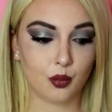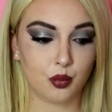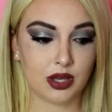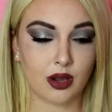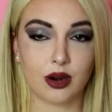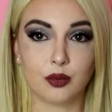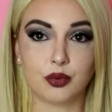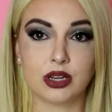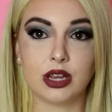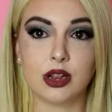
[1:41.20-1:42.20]
we are
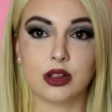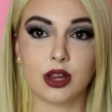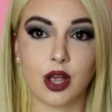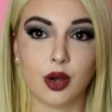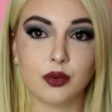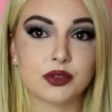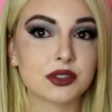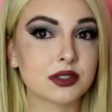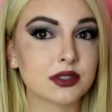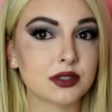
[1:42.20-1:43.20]
really
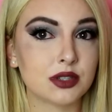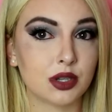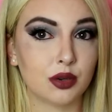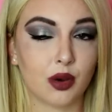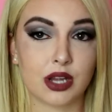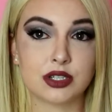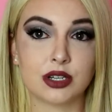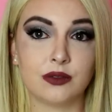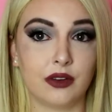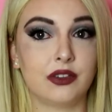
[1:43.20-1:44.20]
close to
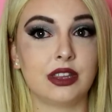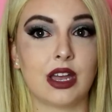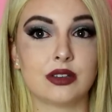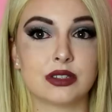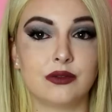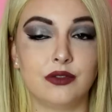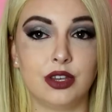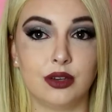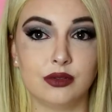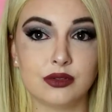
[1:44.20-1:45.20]
150,000
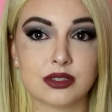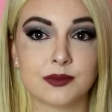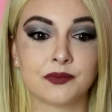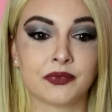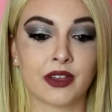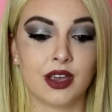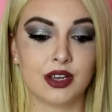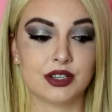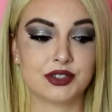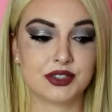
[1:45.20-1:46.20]
views.
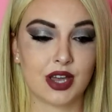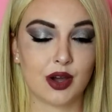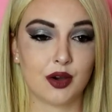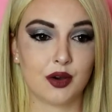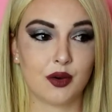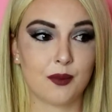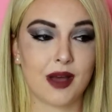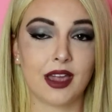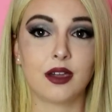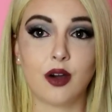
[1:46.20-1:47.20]
So
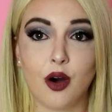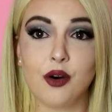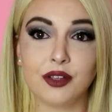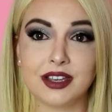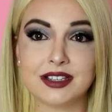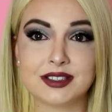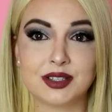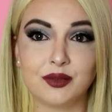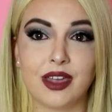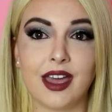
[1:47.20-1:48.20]
my goal is
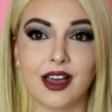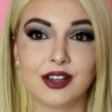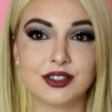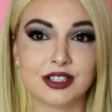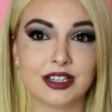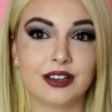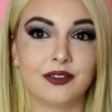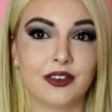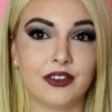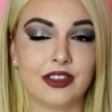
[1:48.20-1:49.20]
to get
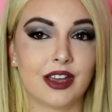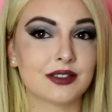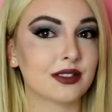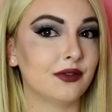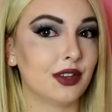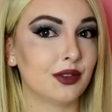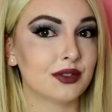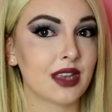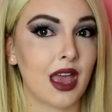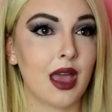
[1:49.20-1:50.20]
150,000
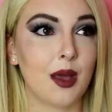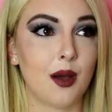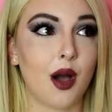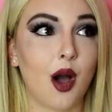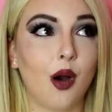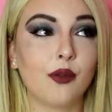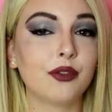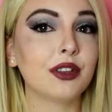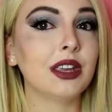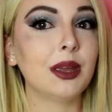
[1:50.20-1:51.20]
views,
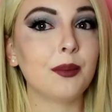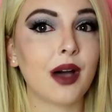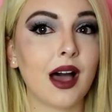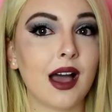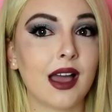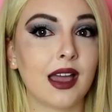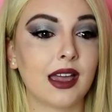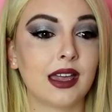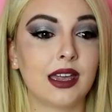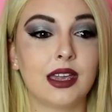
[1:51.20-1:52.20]
hopefully
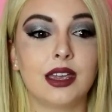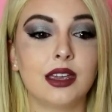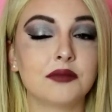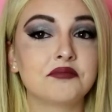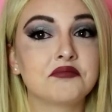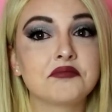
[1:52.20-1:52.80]
by